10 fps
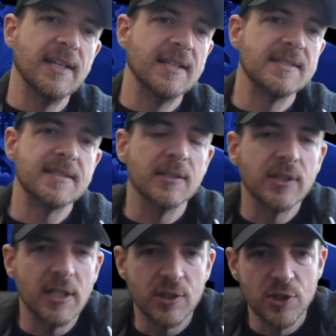and still
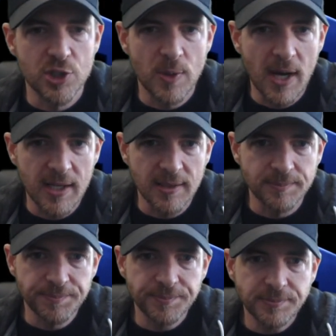get good
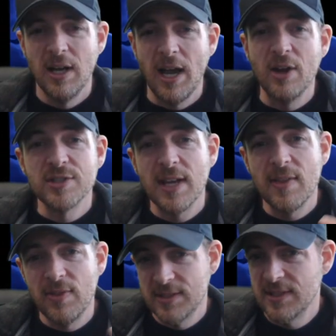tracking. I understand
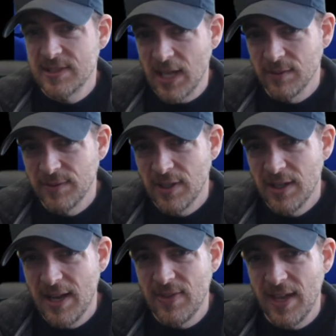that this is
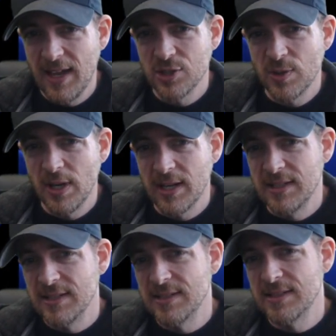alpha and the hand
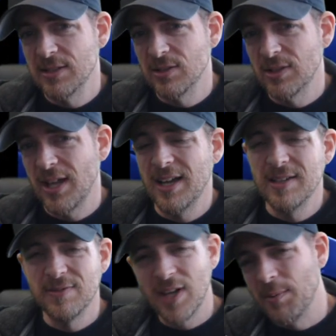tracking is still kind
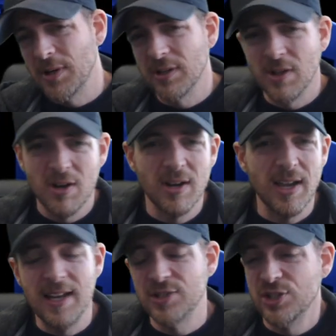of coming along
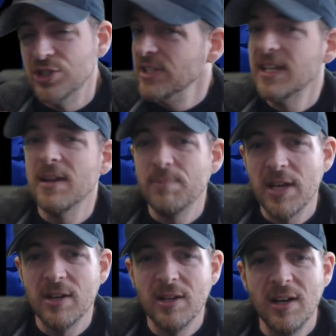and it's gonna get
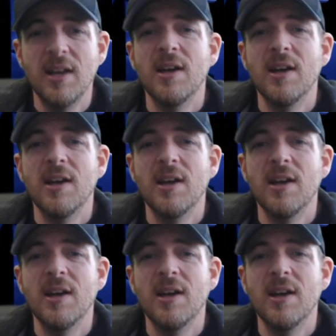better,